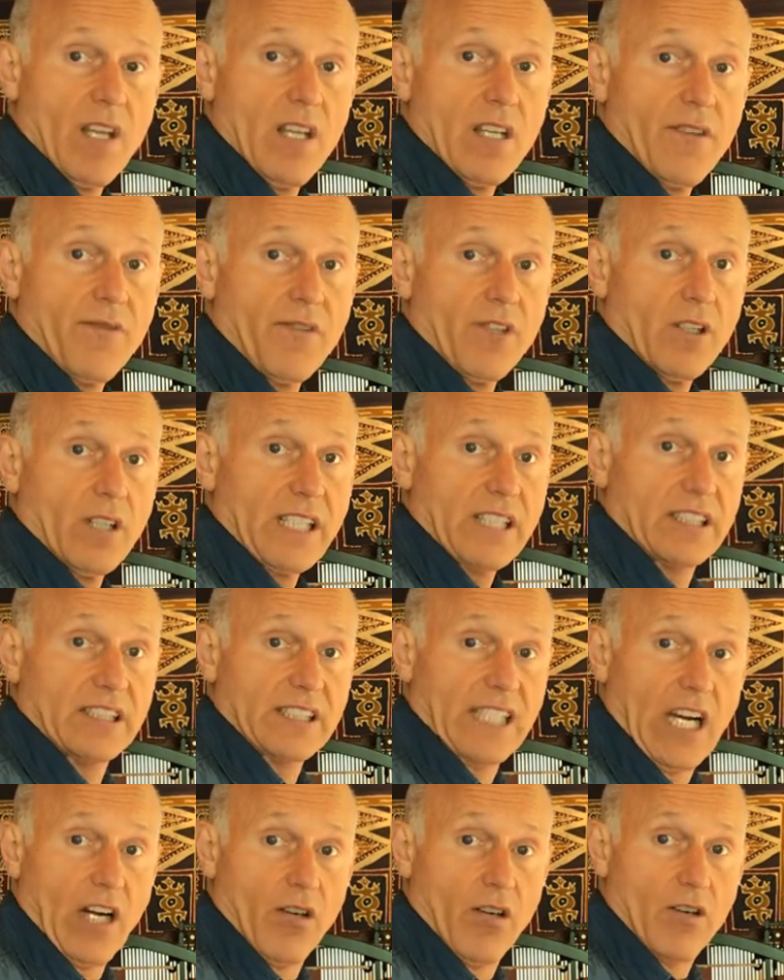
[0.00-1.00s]
If you're
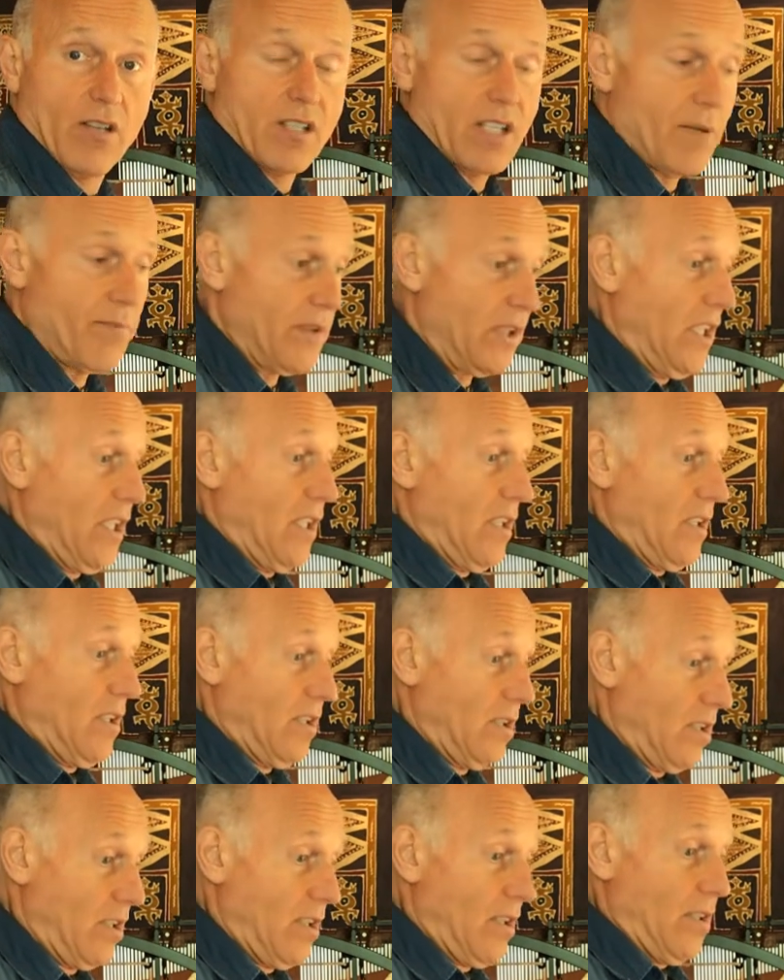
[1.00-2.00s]
scared or something,
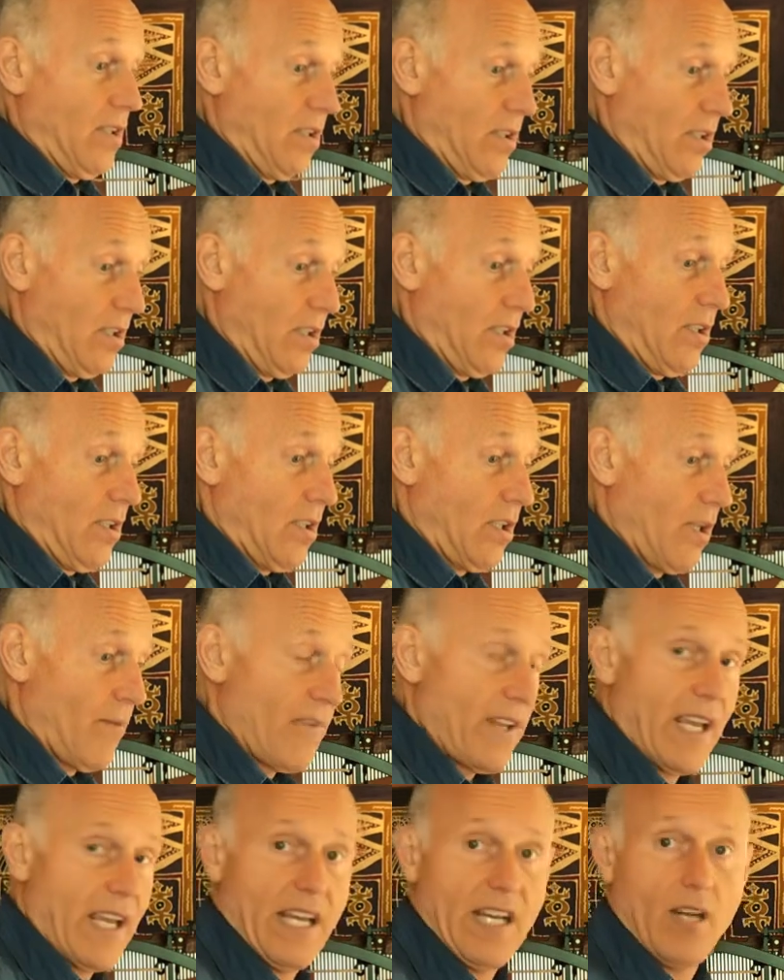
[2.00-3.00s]

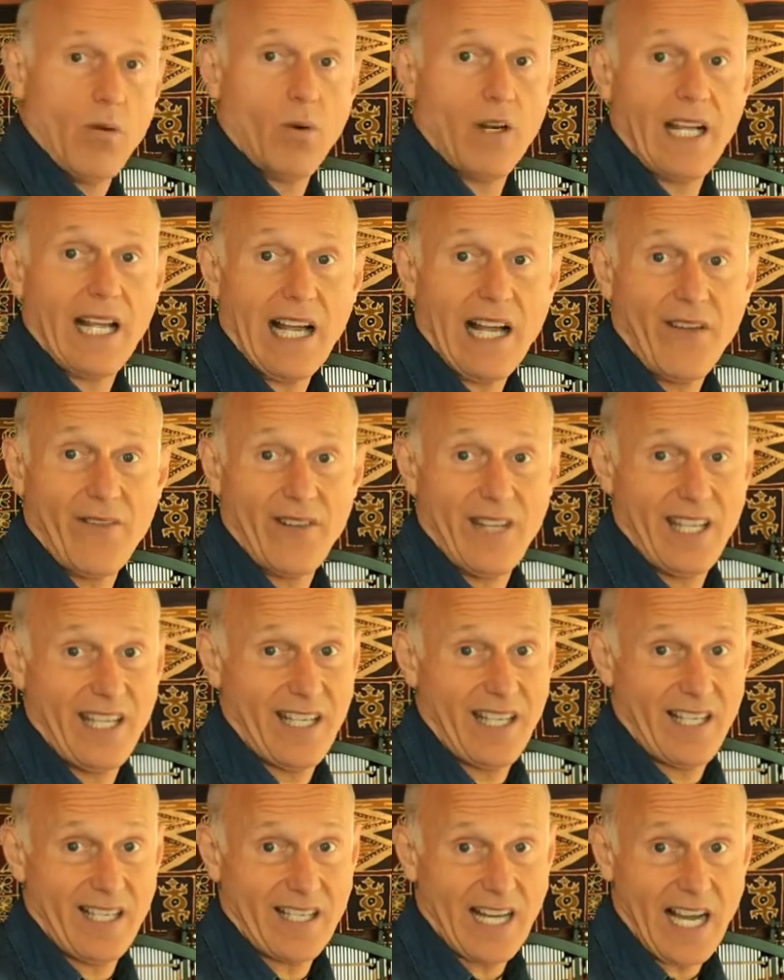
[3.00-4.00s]
anyone having an
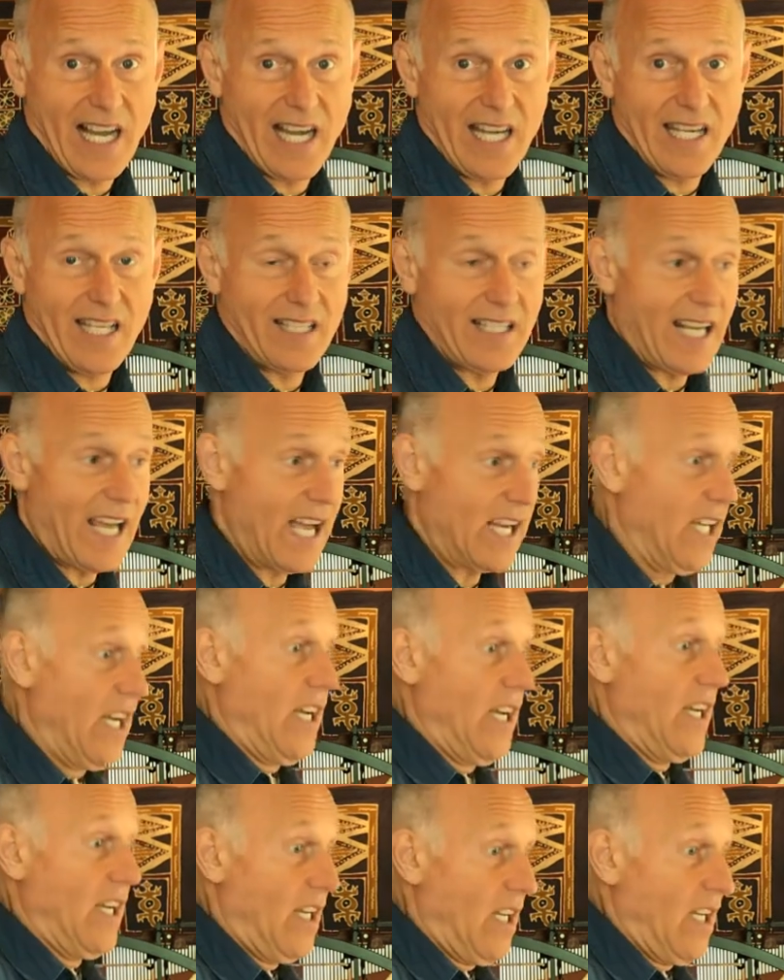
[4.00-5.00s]
anxiety attack,
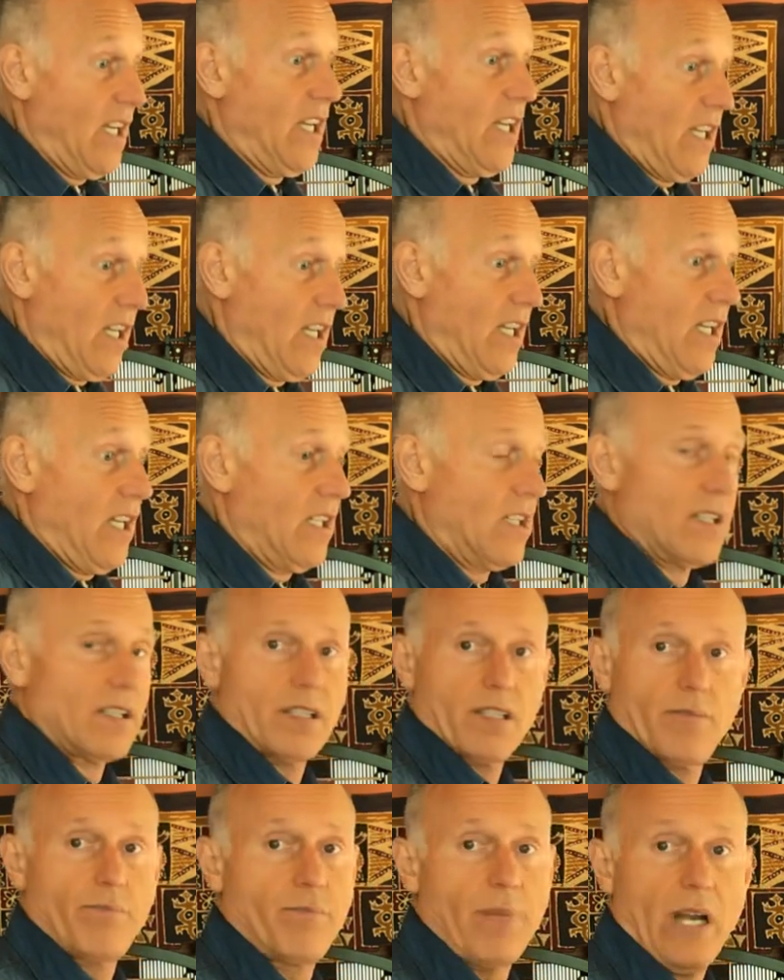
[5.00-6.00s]

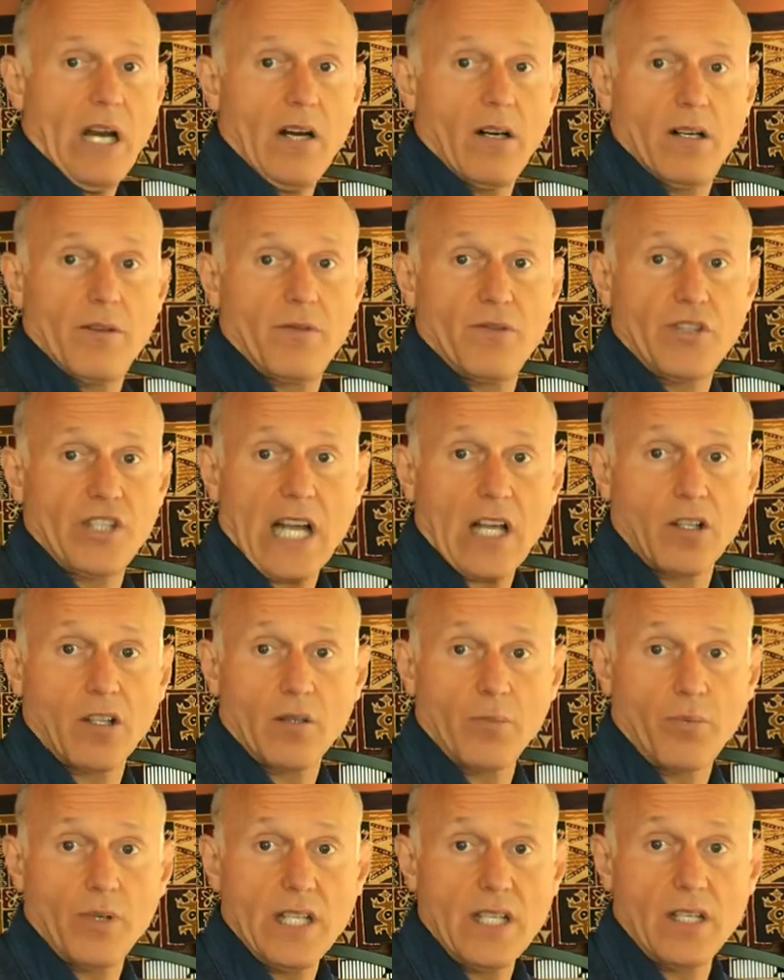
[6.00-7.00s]
they're shallow
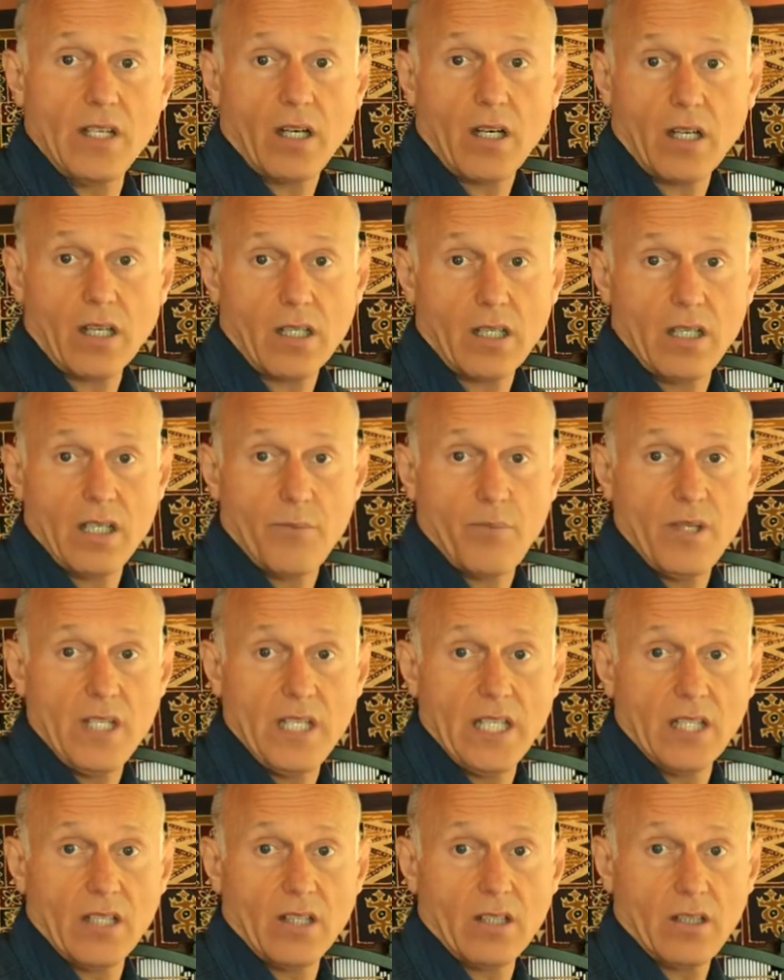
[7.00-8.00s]
breathing or hardly
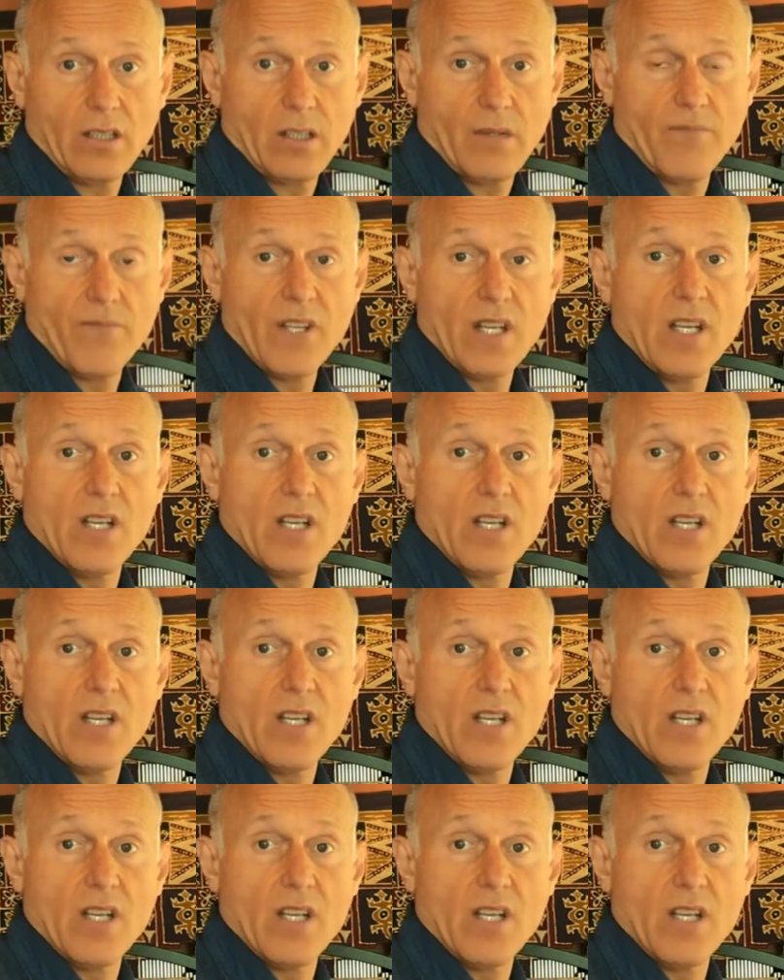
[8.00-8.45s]
breathing at all.